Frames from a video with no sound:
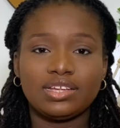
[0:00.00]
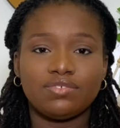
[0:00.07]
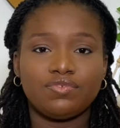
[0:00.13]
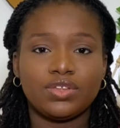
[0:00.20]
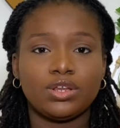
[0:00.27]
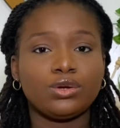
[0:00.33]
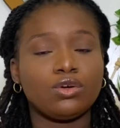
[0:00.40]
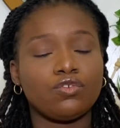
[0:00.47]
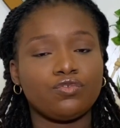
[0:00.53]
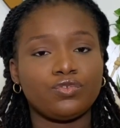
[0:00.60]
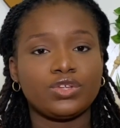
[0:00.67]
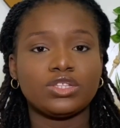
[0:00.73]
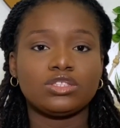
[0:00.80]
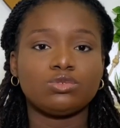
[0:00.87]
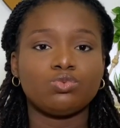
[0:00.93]
the feeling of
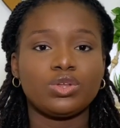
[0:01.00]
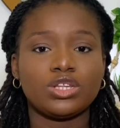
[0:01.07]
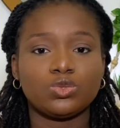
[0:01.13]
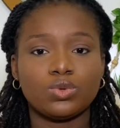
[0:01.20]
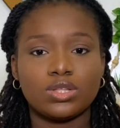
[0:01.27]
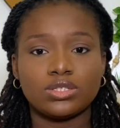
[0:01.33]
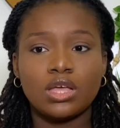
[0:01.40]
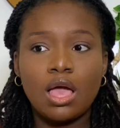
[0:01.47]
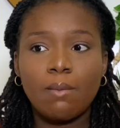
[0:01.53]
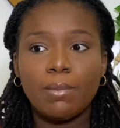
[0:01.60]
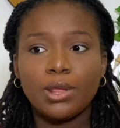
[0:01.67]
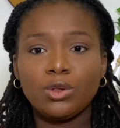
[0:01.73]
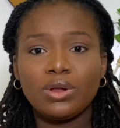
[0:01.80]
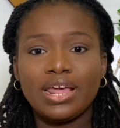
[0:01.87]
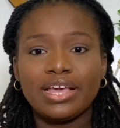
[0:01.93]
it when it's wet. But
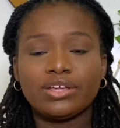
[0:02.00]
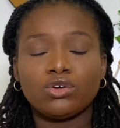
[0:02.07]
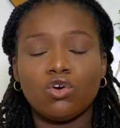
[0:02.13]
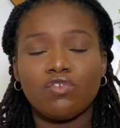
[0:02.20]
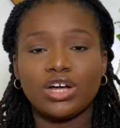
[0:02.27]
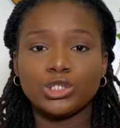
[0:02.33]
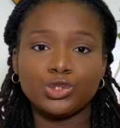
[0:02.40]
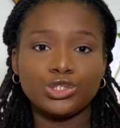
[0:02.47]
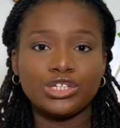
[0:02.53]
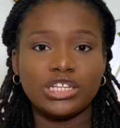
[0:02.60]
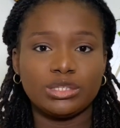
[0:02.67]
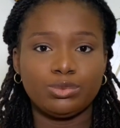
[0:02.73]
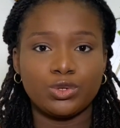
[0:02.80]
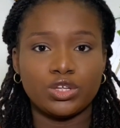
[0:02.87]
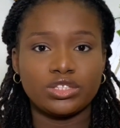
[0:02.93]
I don't like overdoing
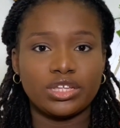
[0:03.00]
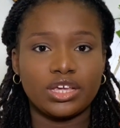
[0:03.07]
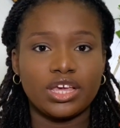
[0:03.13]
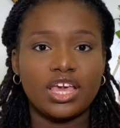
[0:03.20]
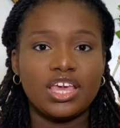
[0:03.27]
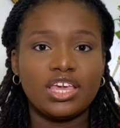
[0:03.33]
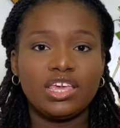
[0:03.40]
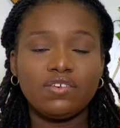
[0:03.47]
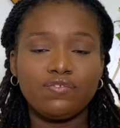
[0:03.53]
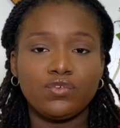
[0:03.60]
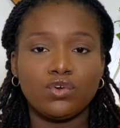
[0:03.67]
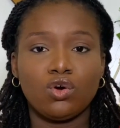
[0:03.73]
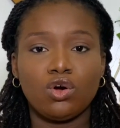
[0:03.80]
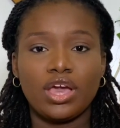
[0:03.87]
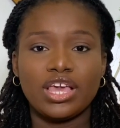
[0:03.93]
it because like if
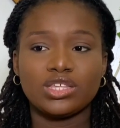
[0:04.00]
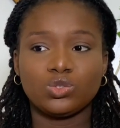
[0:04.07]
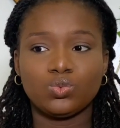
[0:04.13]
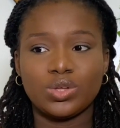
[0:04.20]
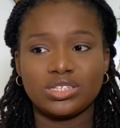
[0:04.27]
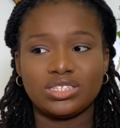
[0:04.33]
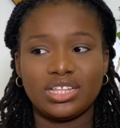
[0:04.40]
your hair is wet,